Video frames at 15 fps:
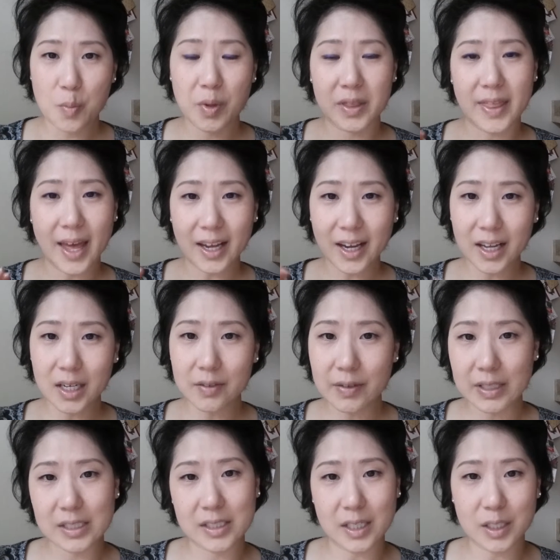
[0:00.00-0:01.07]
but that kind of
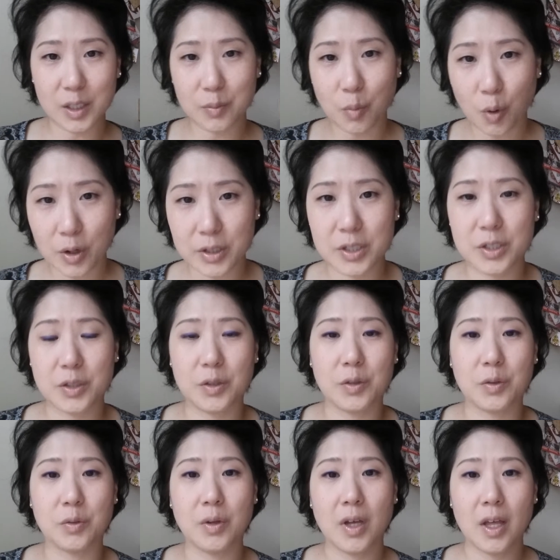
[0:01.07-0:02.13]
extended more
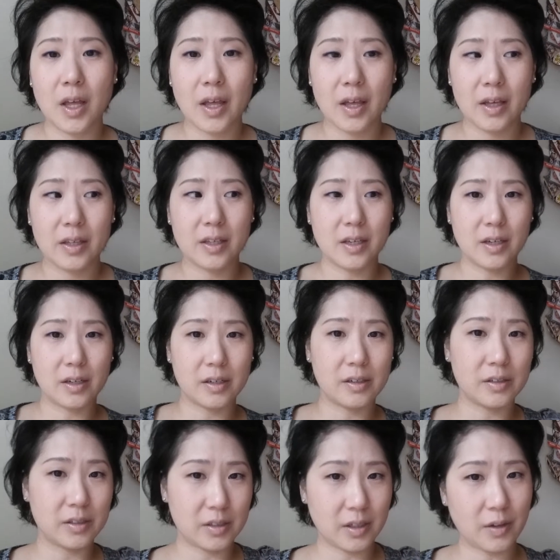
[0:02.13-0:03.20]
to
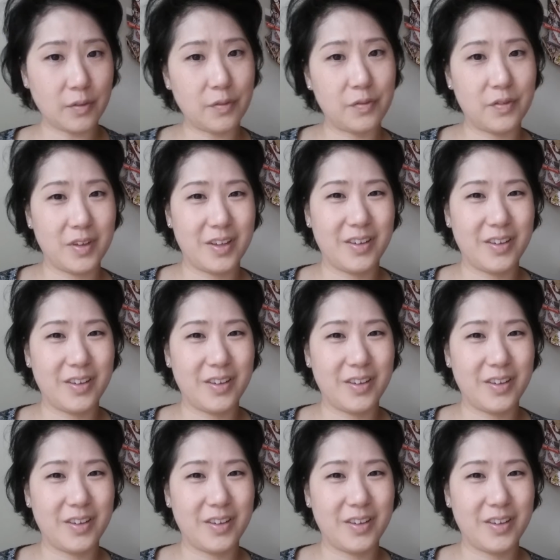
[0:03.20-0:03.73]
years of